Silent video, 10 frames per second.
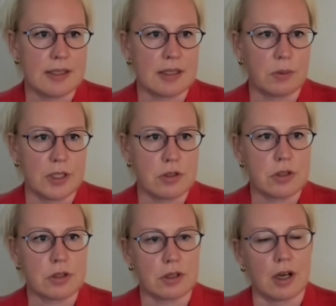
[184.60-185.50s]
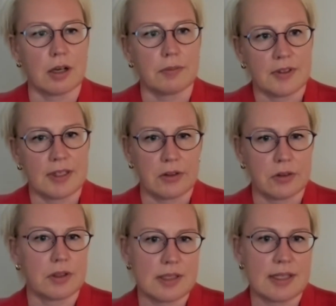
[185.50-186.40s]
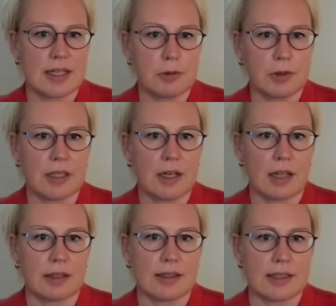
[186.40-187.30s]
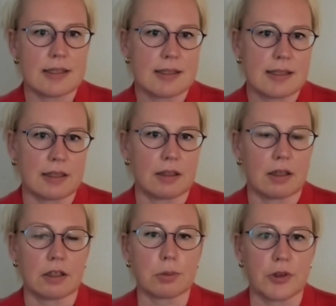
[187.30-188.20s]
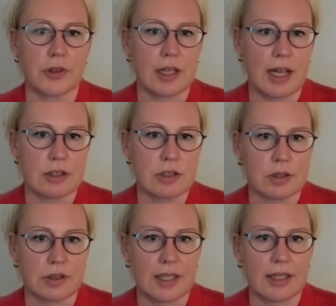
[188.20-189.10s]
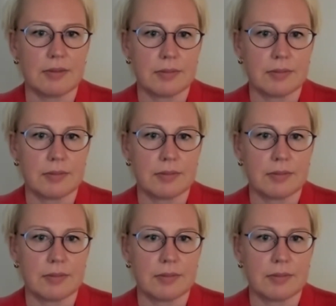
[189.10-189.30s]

in which the disabling context and entrepreneurial action, they